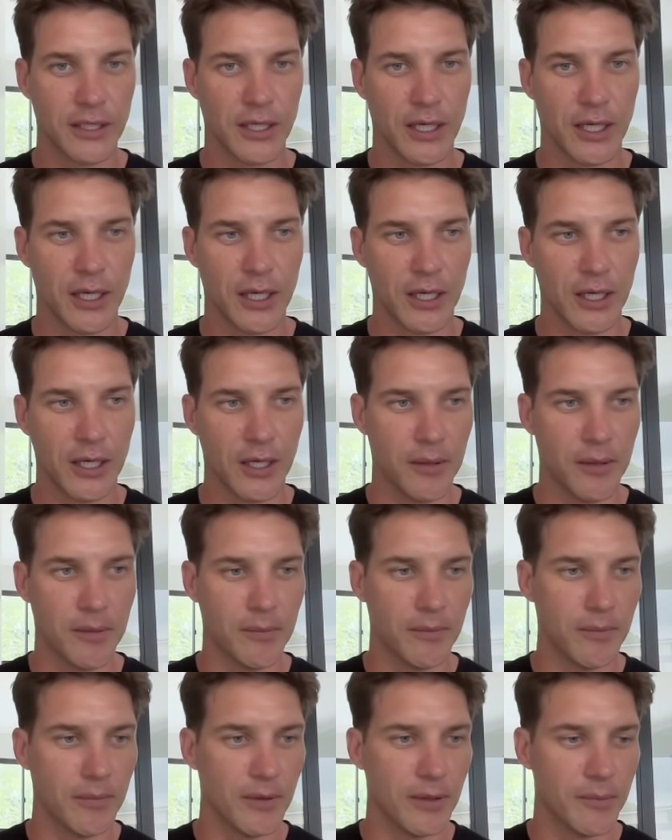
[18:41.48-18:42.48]

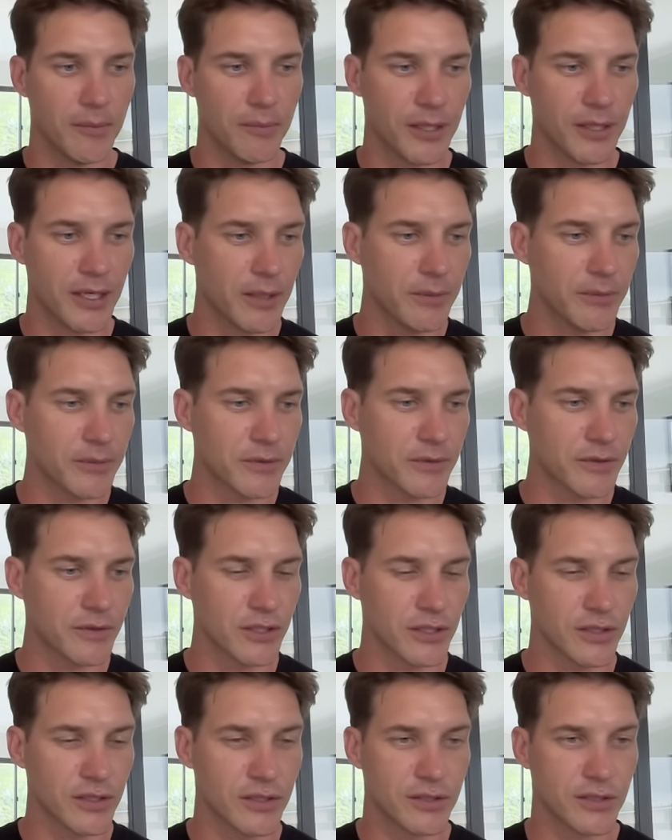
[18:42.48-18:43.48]
Um, being able to
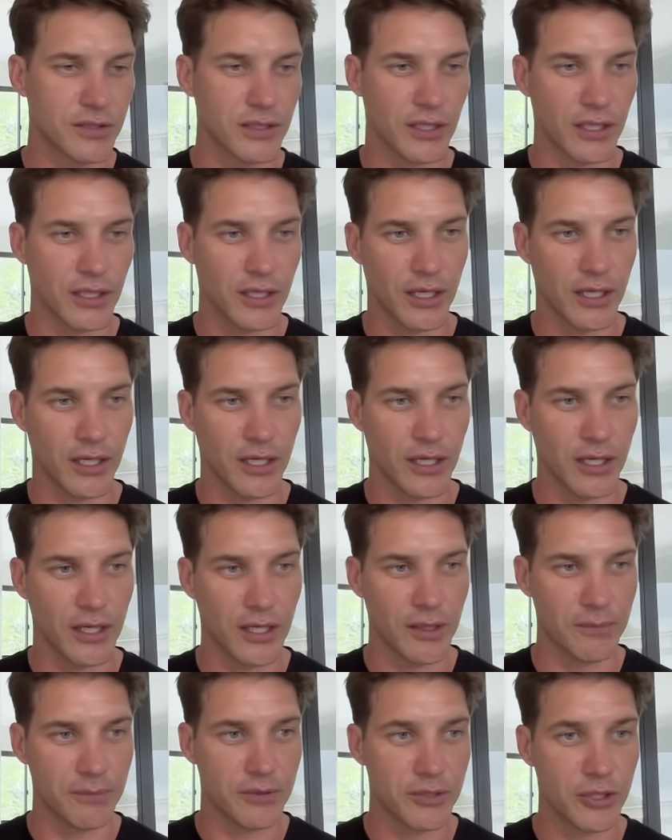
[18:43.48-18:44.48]
just
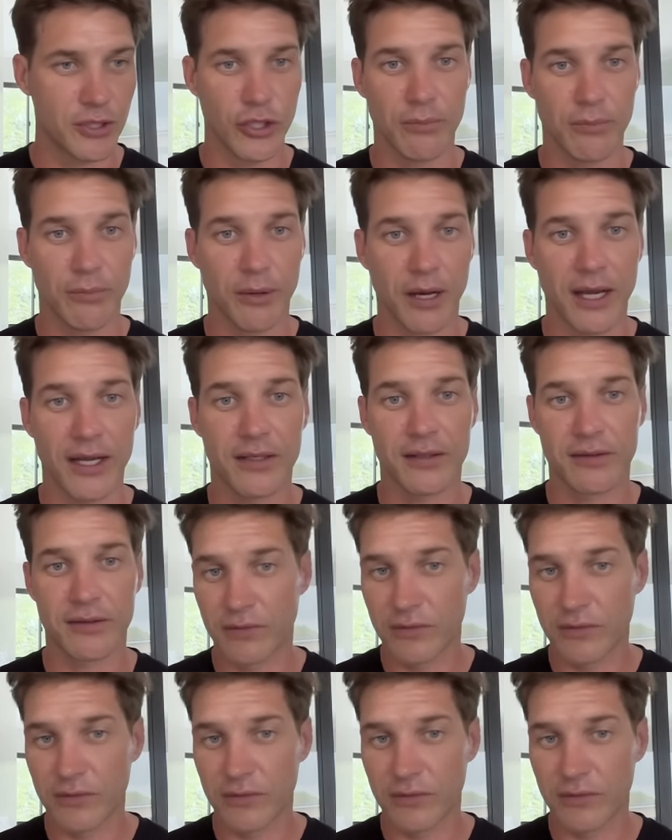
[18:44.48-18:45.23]
um, turn the bike